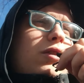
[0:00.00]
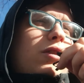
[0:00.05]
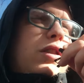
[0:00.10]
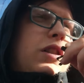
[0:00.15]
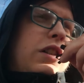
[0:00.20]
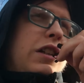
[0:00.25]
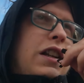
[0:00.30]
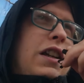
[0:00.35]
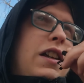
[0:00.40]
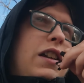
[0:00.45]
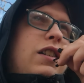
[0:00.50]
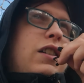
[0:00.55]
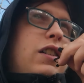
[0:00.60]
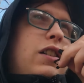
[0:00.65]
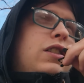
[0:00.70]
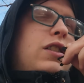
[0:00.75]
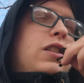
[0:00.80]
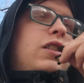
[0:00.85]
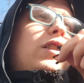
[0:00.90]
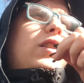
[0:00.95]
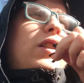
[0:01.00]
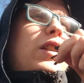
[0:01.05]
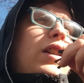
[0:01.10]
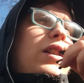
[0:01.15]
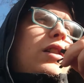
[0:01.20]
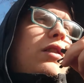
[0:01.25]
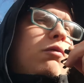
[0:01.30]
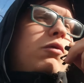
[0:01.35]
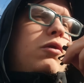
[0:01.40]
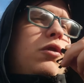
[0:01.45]
to the lake and
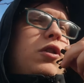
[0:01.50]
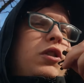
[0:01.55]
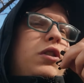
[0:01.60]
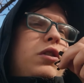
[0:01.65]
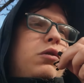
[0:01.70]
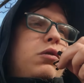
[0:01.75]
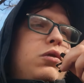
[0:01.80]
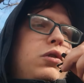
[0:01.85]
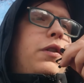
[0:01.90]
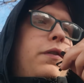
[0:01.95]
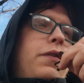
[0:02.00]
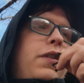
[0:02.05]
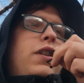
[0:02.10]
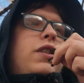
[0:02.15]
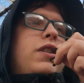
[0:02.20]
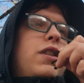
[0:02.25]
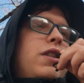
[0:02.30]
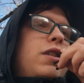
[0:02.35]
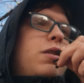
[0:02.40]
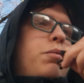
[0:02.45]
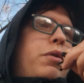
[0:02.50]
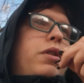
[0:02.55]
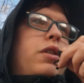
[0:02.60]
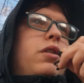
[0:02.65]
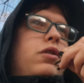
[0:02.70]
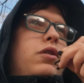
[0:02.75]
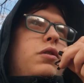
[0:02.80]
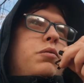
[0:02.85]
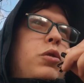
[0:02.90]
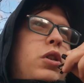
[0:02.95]
see what all the fuss is
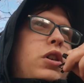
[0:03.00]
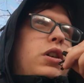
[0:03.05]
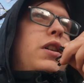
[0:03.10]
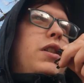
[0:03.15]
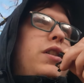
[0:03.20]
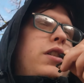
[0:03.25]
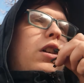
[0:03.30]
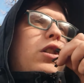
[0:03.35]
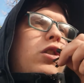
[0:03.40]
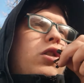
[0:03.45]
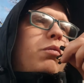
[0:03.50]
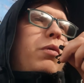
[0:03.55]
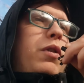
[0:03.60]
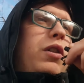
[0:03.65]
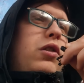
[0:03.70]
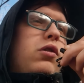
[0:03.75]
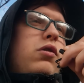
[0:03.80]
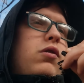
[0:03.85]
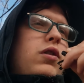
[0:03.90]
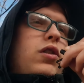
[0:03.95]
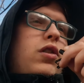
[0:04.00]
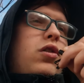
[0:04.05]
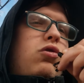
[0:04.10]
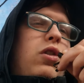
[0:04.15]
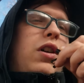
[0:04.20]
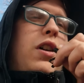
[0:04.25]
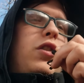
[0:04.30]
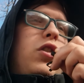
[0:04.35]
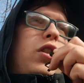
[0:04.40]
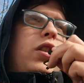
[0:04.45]
about and why it's such a big tourist
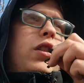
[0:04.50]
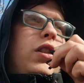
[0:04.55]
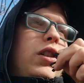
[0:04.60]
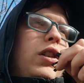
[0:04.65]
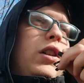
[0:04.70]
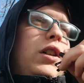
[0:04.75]
attraction.